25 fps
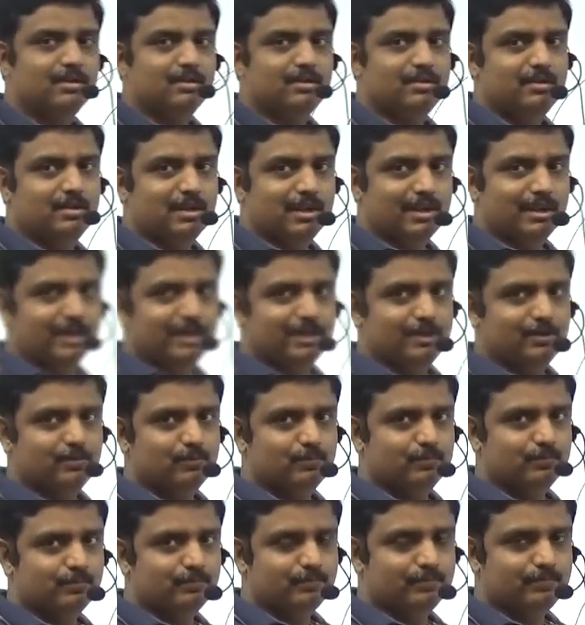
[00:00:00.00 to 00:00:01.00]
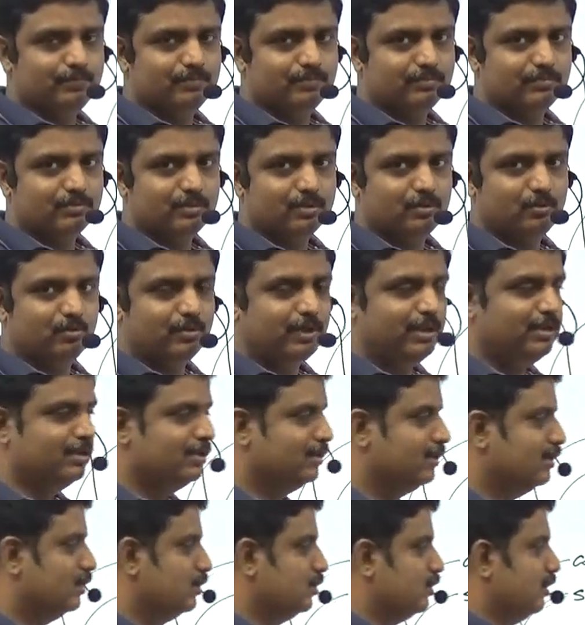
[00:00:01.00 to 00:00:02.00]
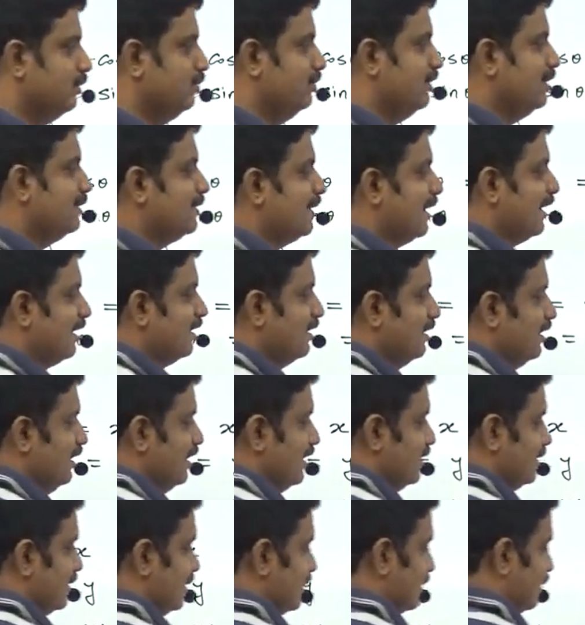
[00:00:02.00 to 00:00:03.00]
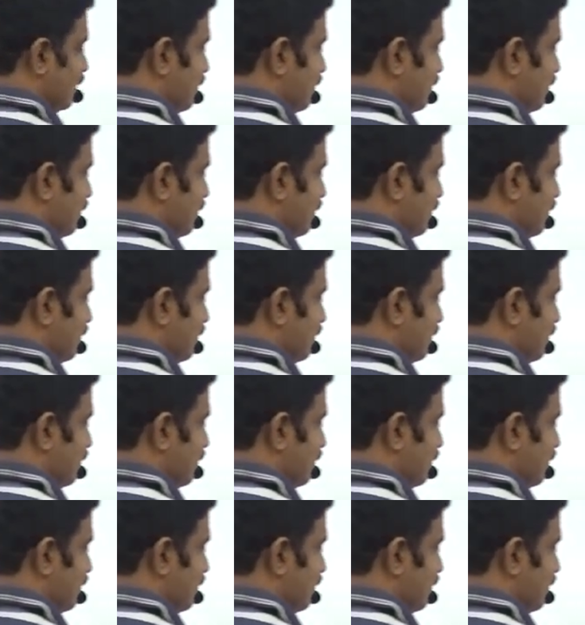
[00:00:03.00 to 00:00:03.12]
negative. Okay, so if this angle is,